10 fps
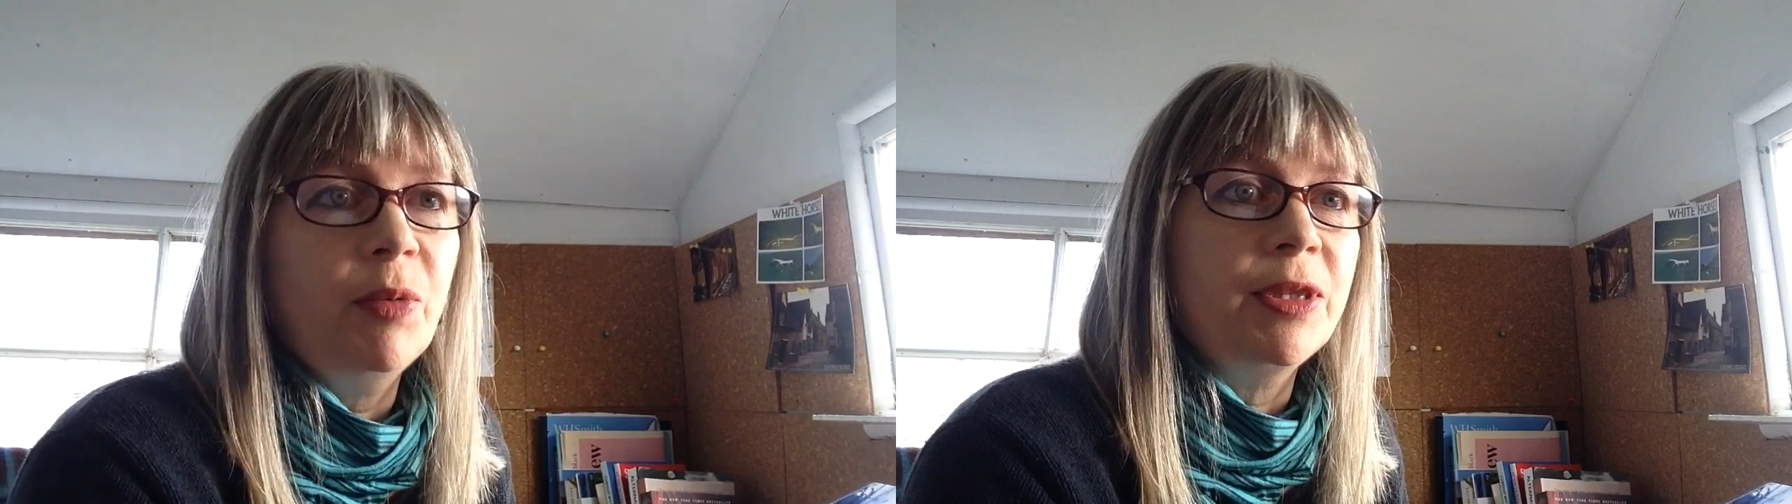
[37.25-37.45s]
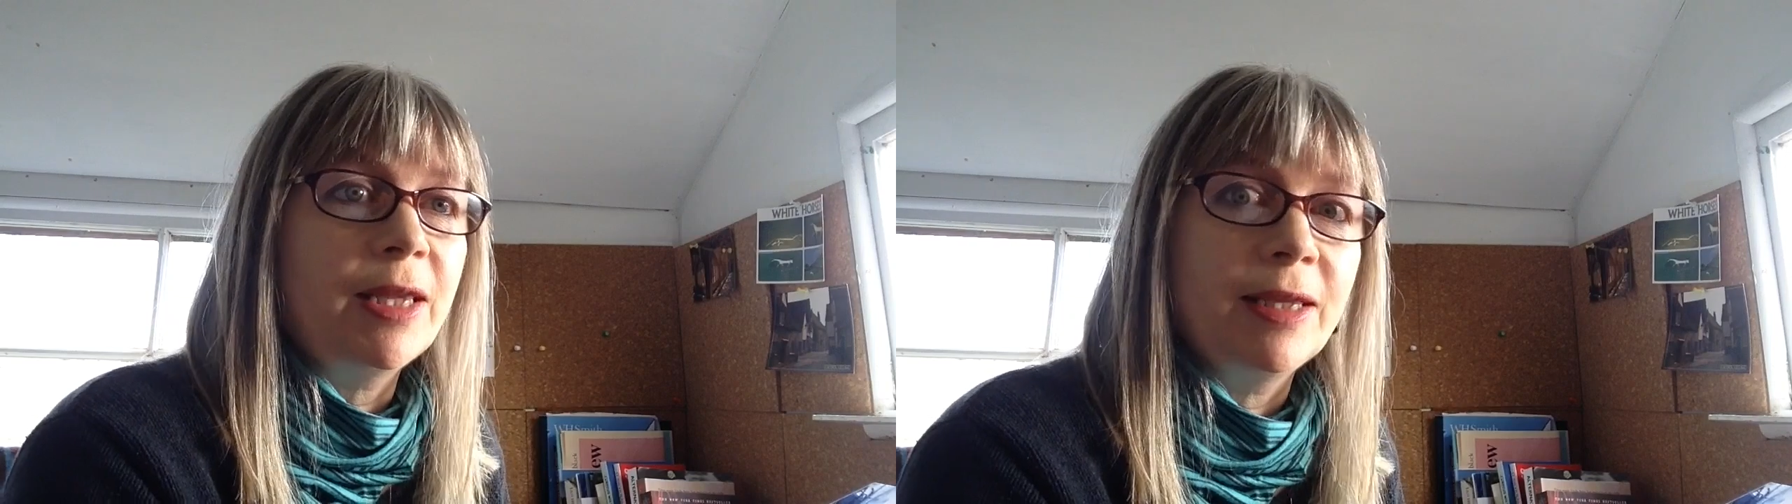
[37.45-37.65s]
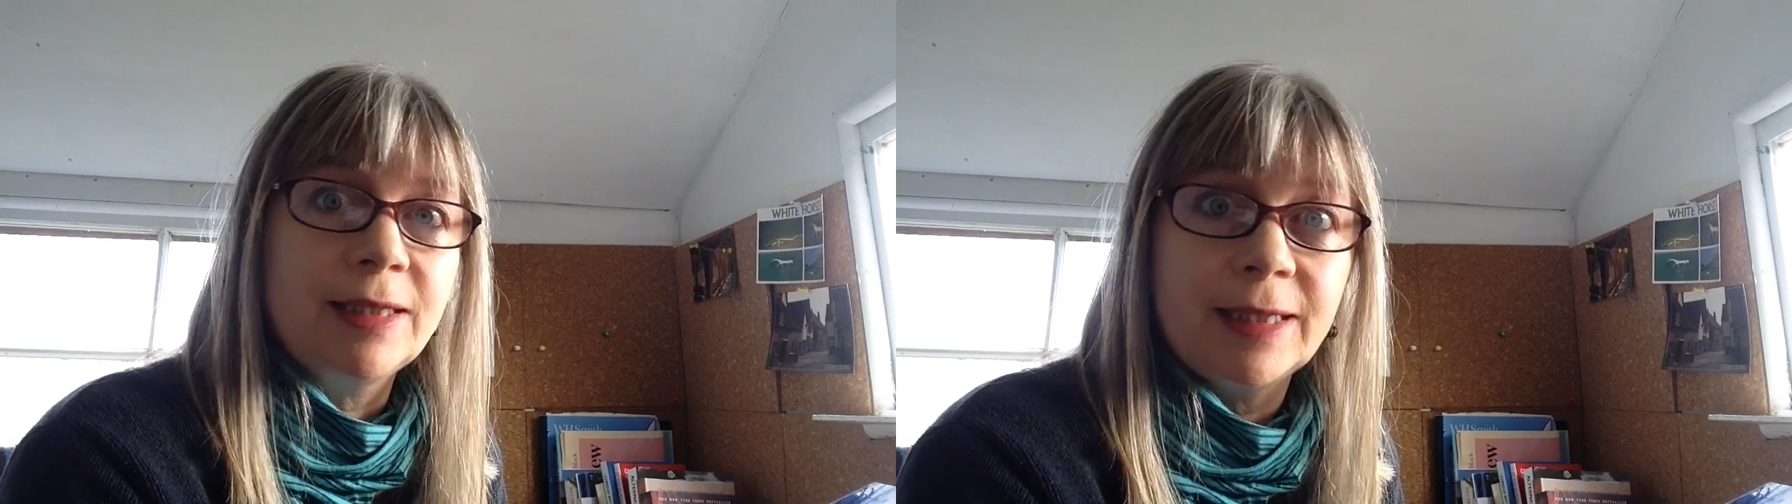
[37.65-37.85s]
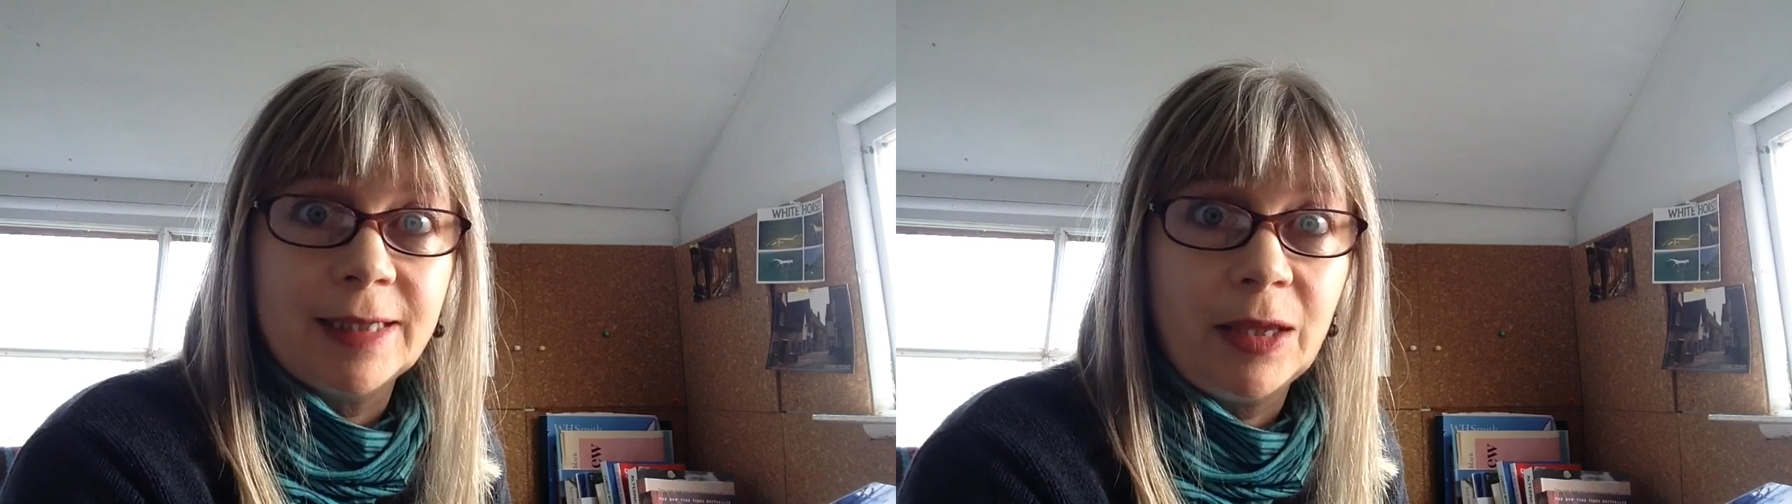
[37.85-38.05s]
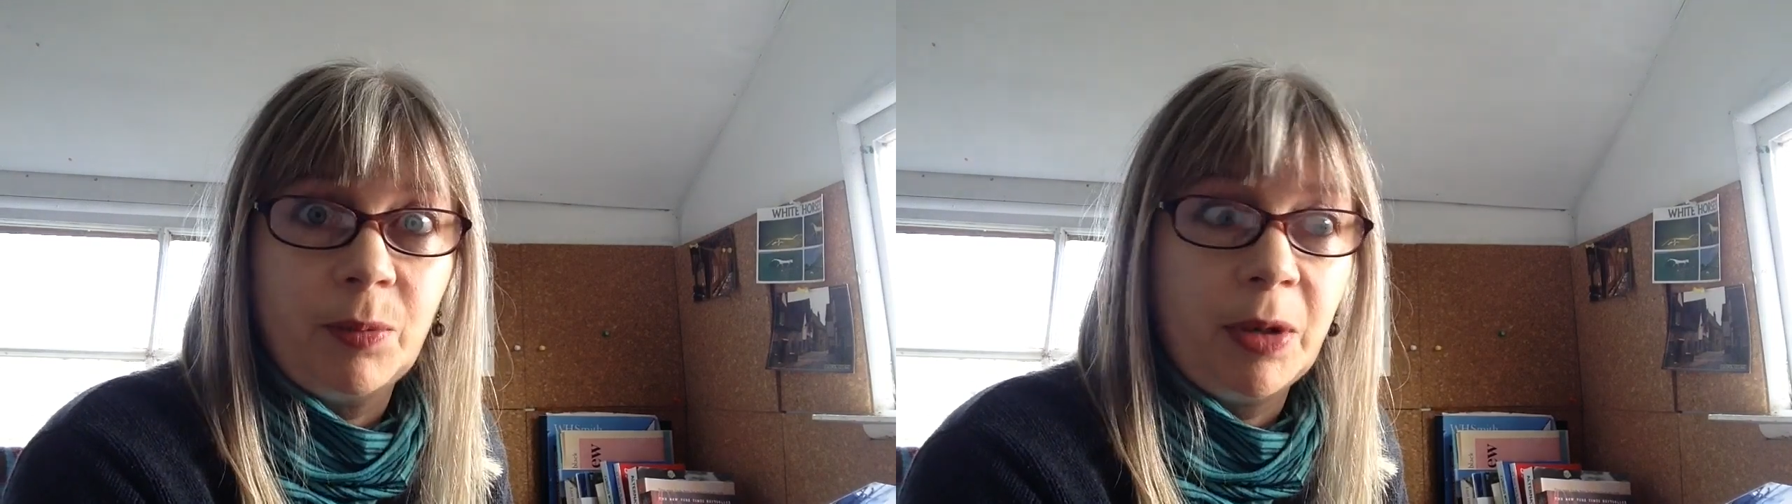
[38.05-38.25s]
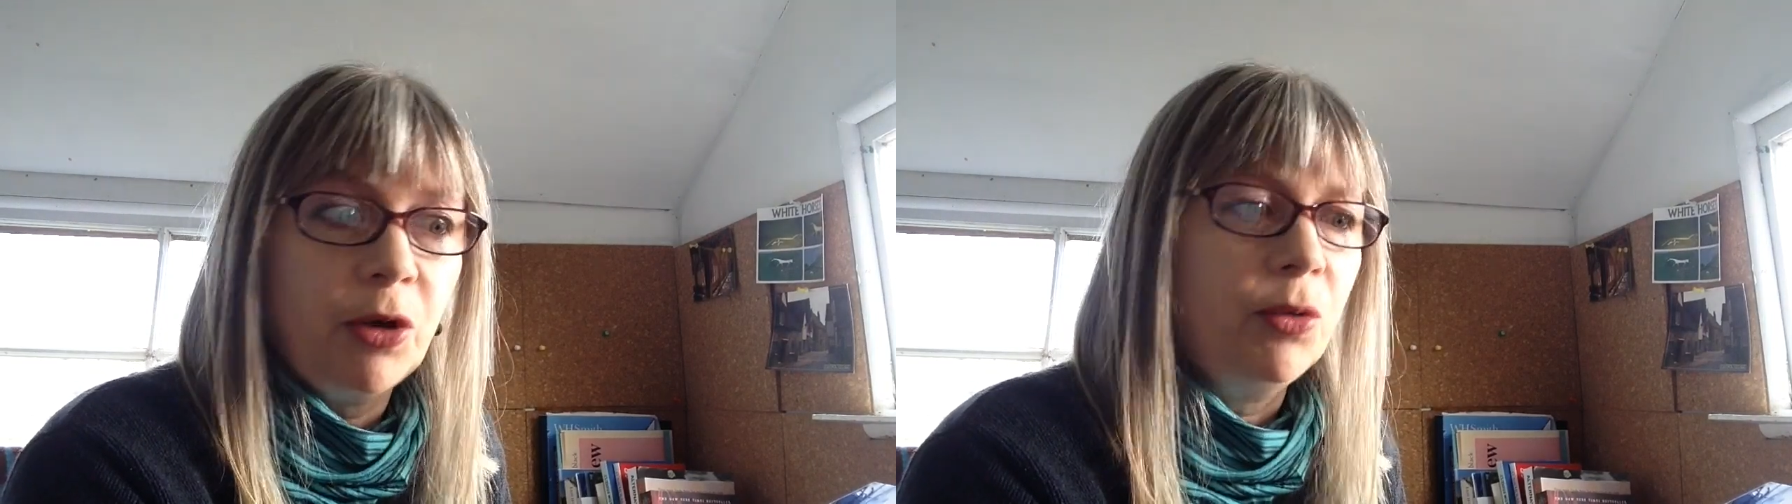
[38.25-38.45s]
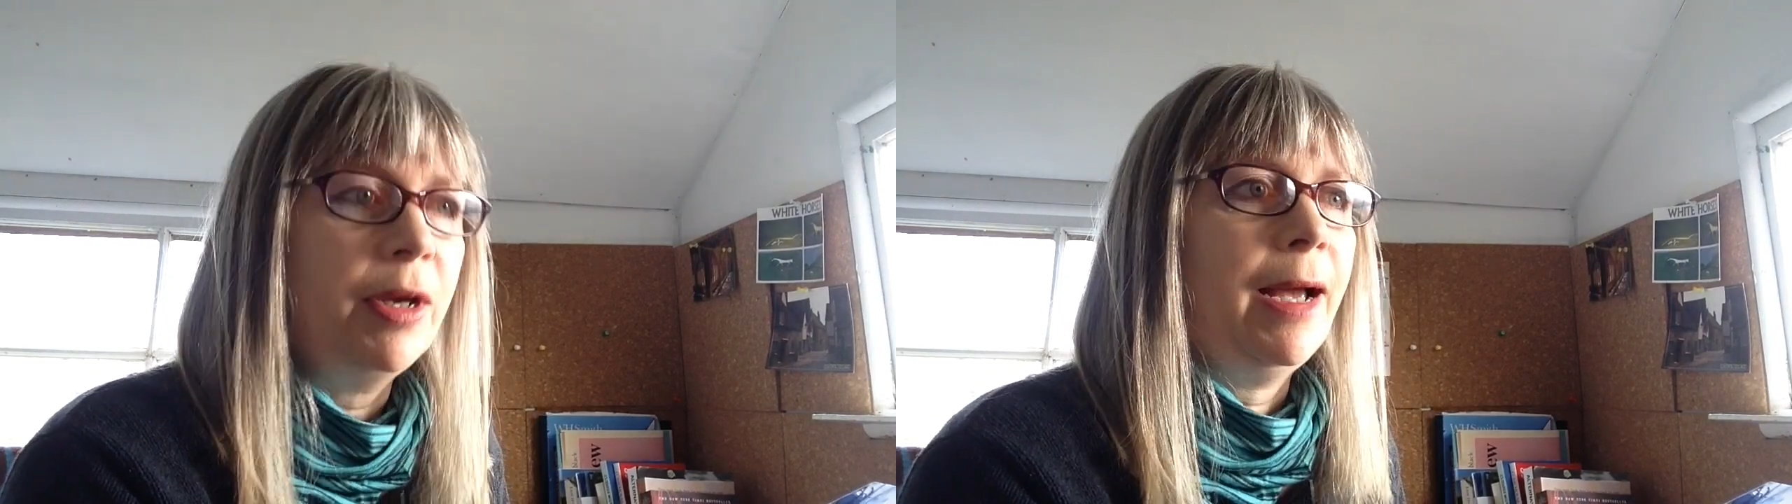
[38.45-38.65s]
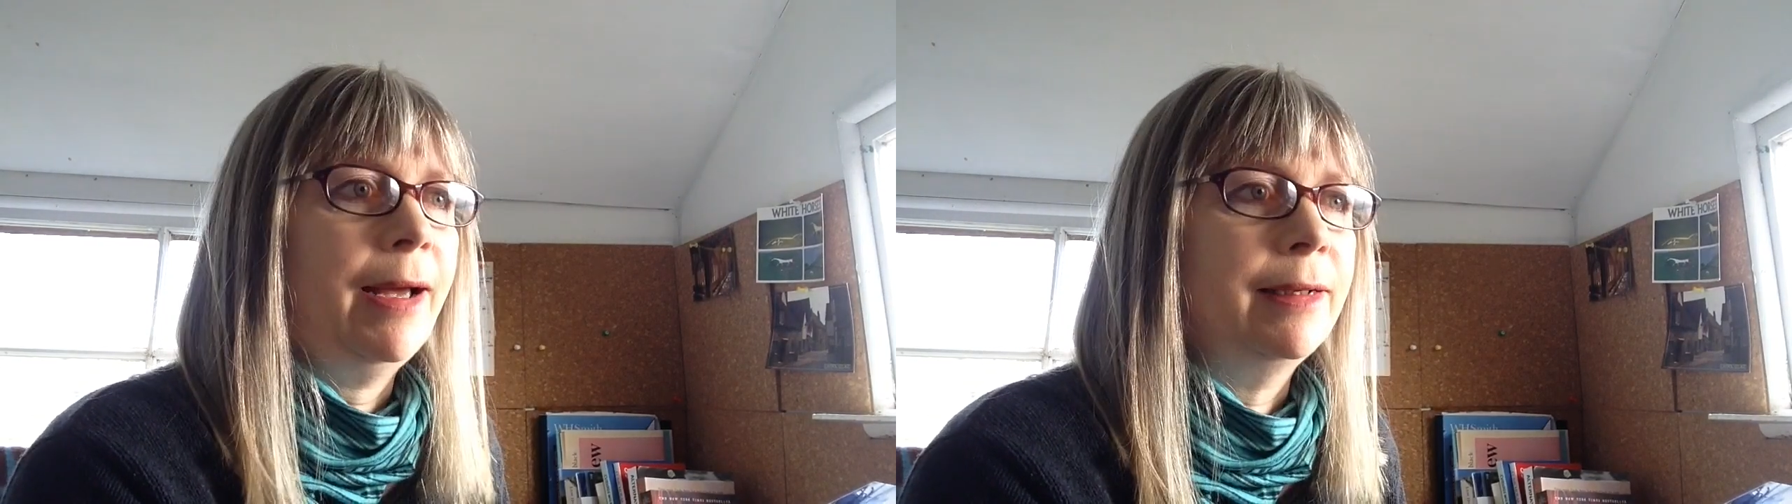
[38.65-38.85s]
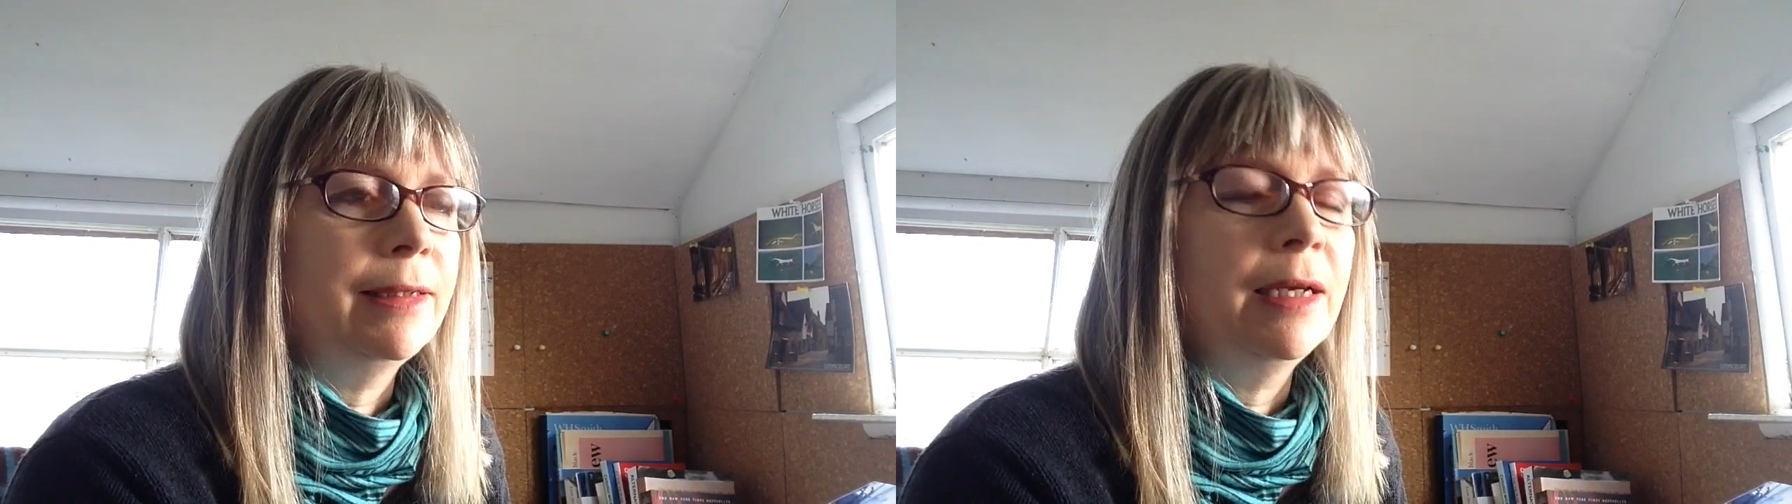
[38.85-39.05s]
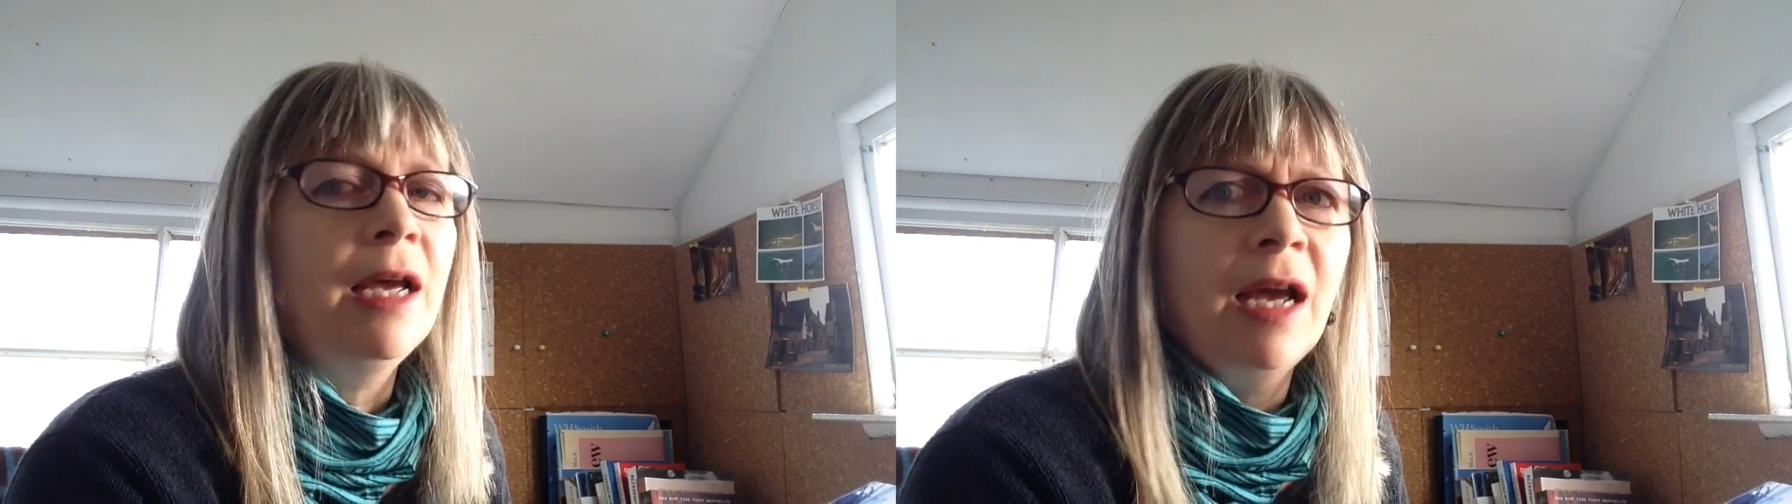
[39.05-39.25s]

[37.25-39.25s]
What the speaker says: but then there's this other bloke, and